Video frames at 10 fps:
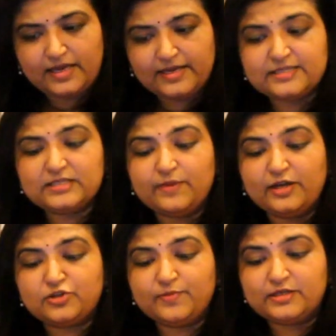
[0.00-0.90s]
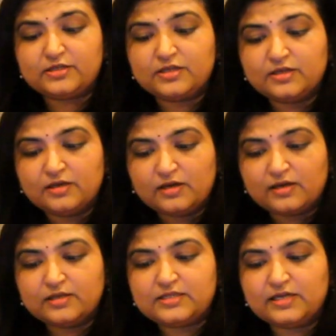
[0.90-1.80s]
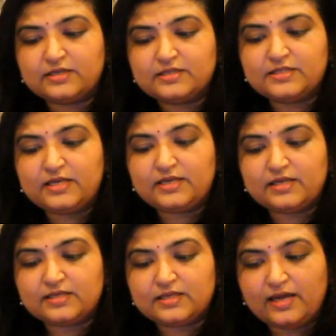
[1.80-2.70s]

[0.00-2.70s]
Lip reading: It says management, consultancy